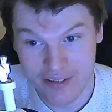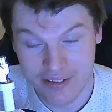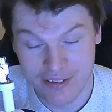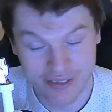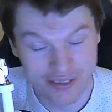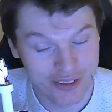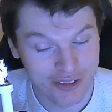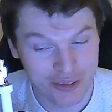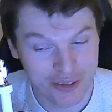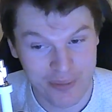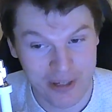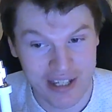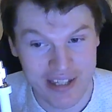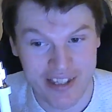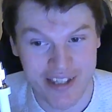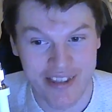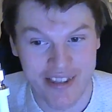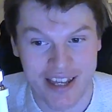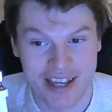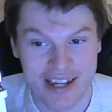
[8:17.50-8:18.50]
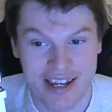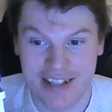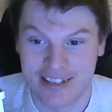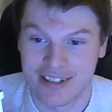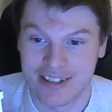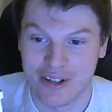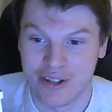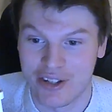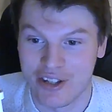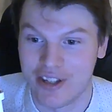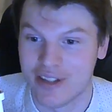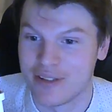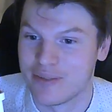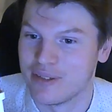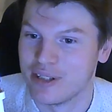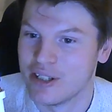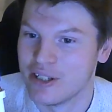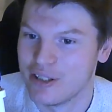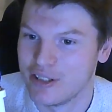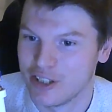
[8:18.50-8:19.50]
Doesn't mean that they're necessarily going to
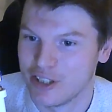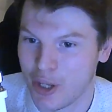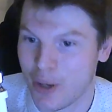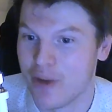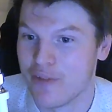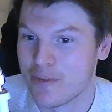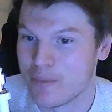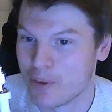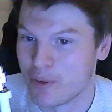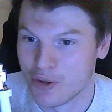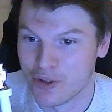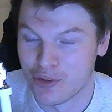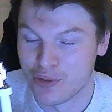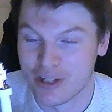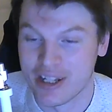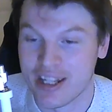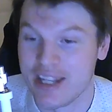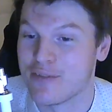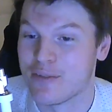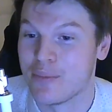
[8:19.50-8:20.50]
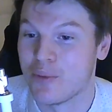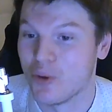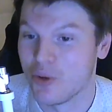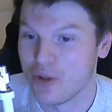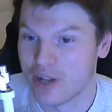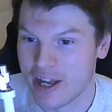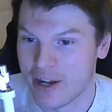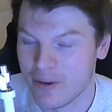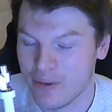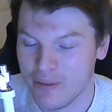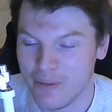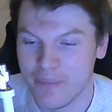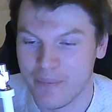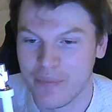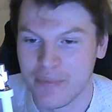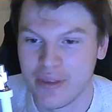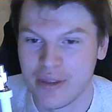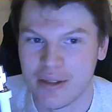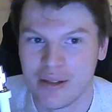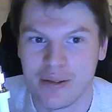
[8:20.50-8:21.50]
go overboard and drink even more now,
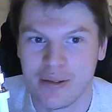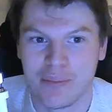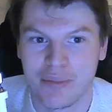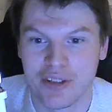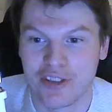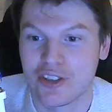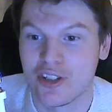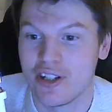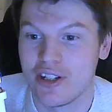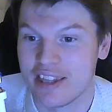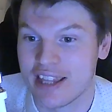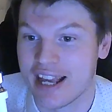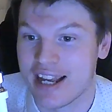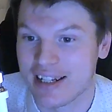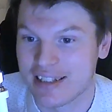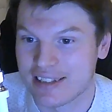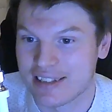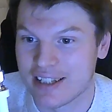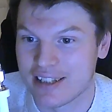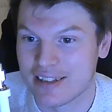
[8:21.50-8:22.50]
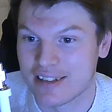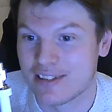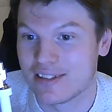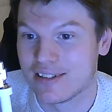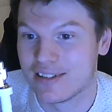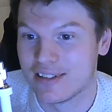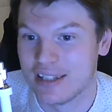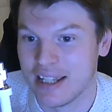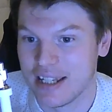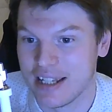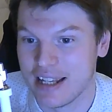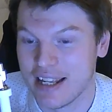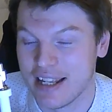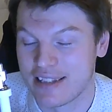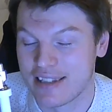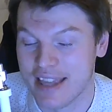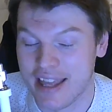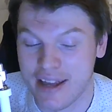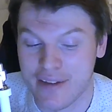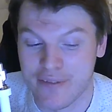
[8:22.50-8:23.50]
but certainly the access is
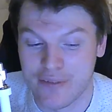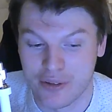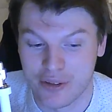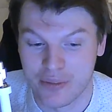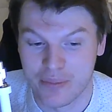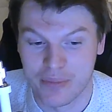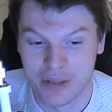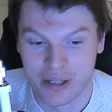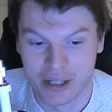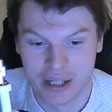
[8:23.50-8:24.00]
there for them.